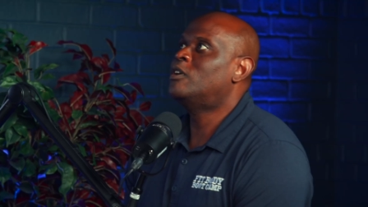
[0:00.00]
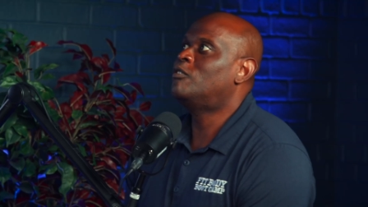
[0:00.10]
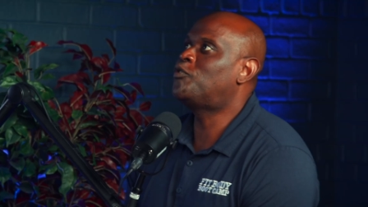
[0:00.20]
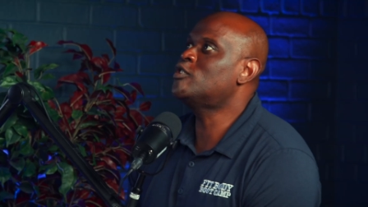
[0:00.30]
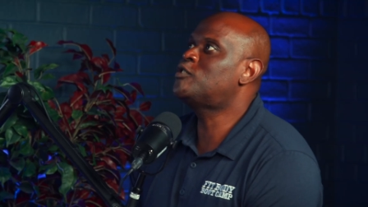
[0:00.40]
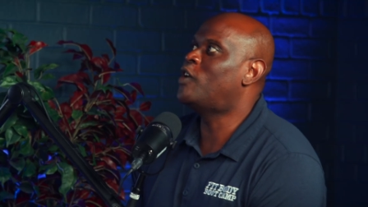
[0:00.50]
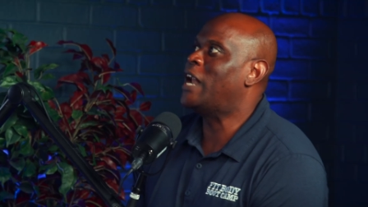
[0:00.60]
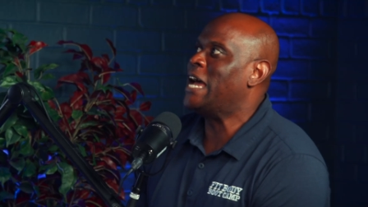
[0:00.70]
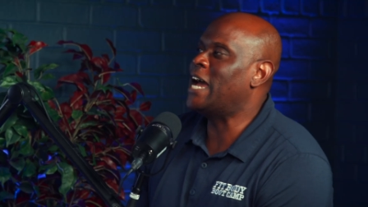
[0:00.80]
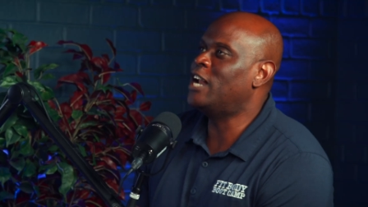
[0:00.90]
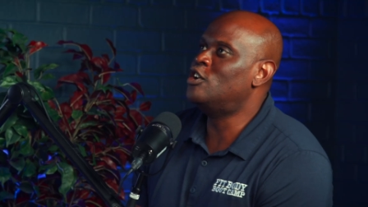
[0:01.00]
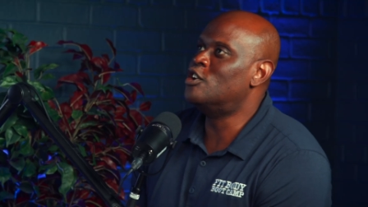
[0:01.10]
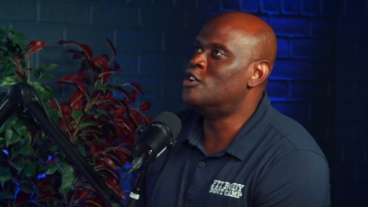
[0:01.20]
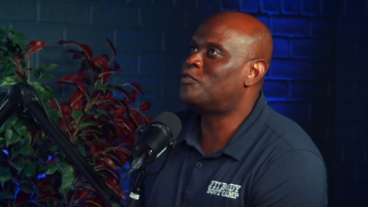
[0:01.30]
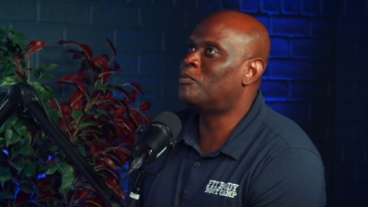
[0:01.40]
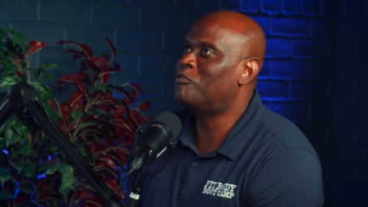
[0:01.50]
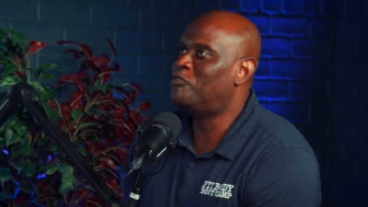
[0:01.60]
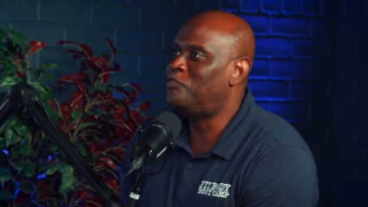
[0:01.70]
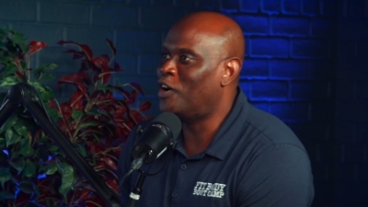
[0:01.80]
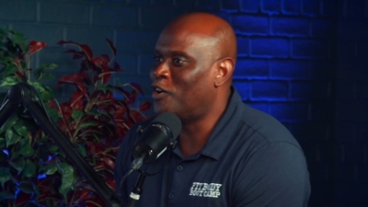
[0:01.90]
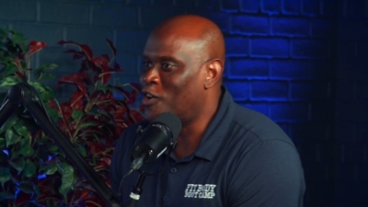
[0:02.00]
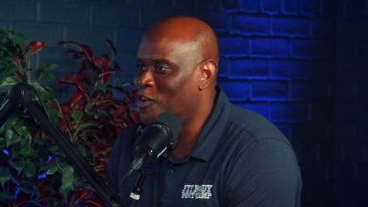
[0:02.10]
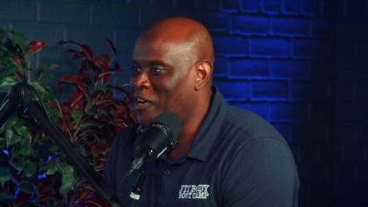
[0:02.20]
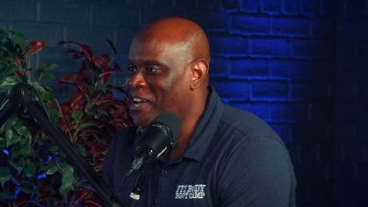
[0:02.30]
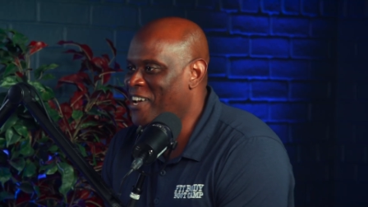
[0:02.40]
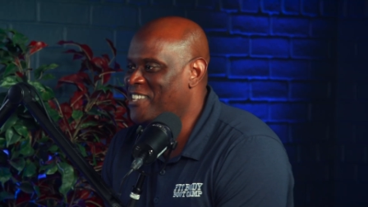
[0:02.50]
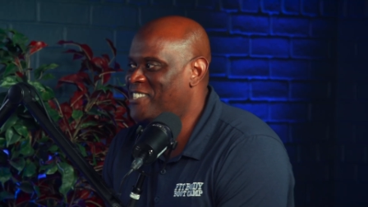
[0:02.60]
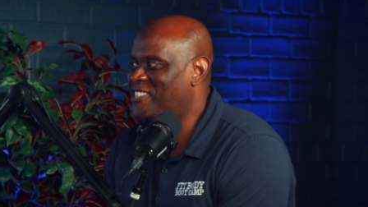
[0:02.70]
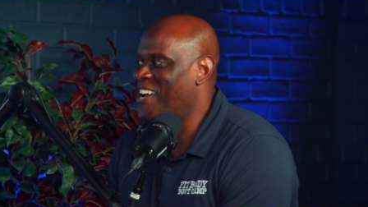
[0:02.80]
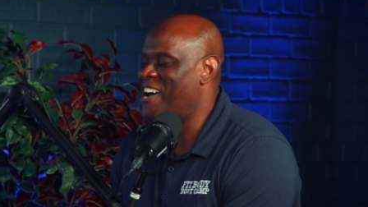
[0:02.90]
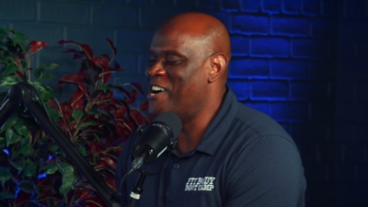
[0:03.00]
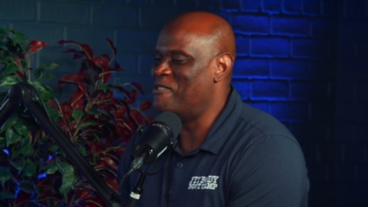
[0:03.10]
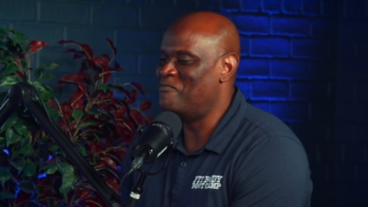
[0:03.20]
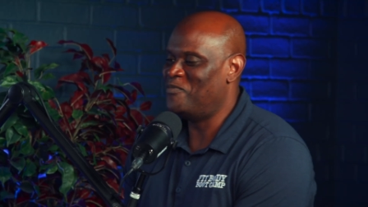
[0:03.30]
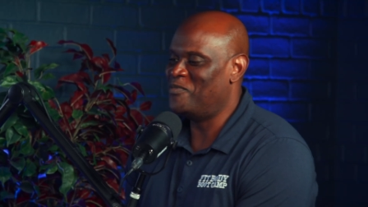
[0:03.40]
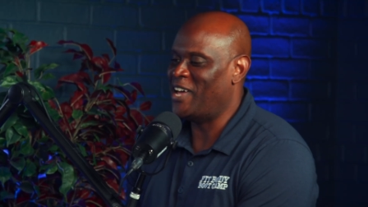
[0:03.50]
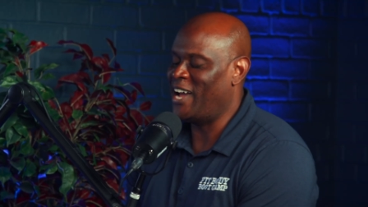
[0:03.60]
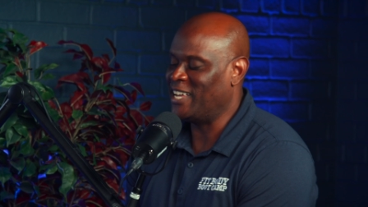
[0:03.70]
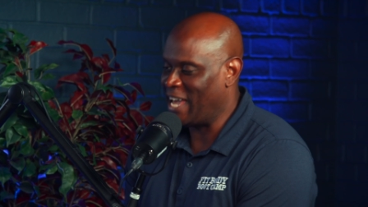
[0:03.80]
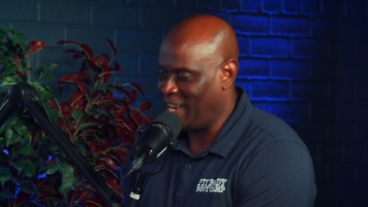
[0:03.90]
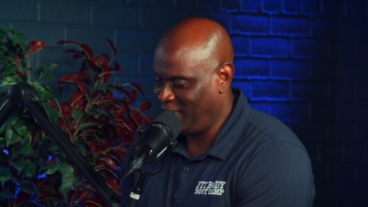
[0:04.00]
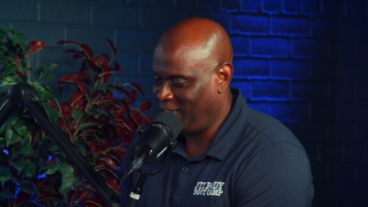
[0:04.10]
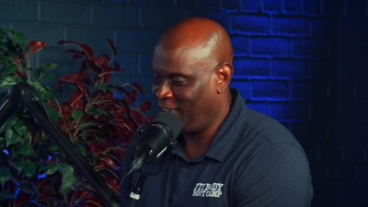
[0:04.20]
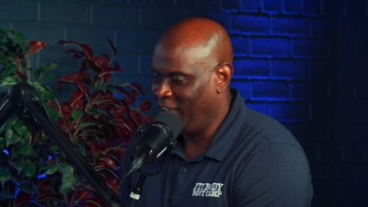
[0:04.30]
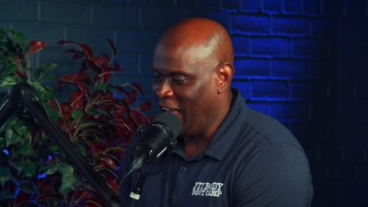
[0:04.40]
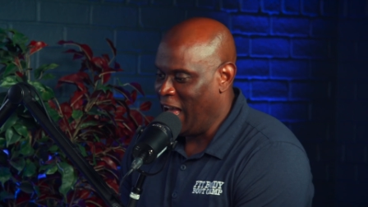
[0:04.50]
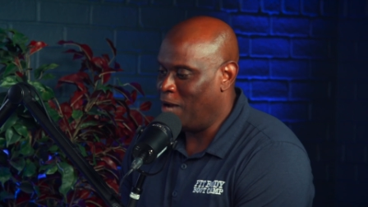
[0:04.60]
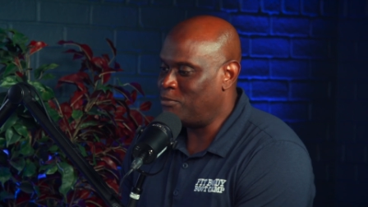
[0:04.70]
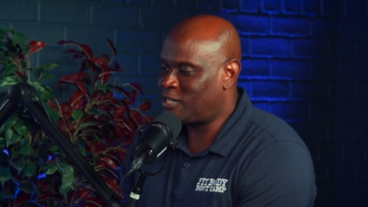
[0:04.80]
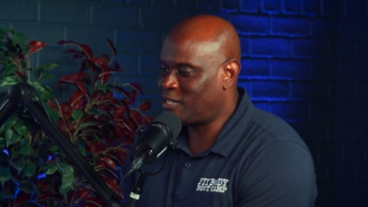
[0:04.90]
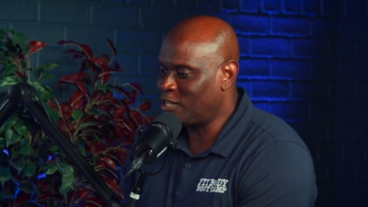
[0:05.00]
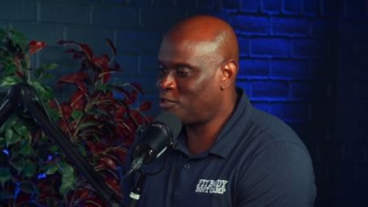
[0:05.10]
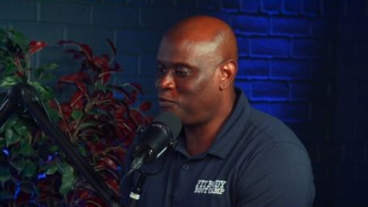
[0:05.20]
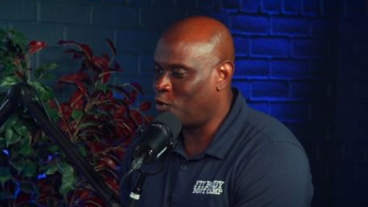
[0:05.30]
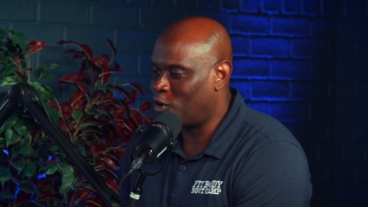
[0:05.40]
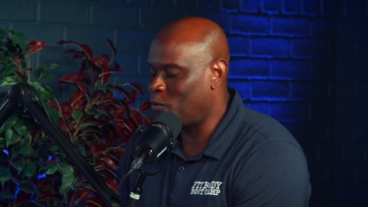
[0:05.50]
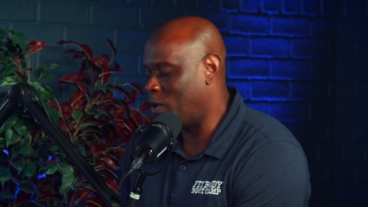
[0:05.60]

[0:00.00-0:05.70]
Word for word: First of all, I, I learned from a very early age um, that again, I'm 6'4".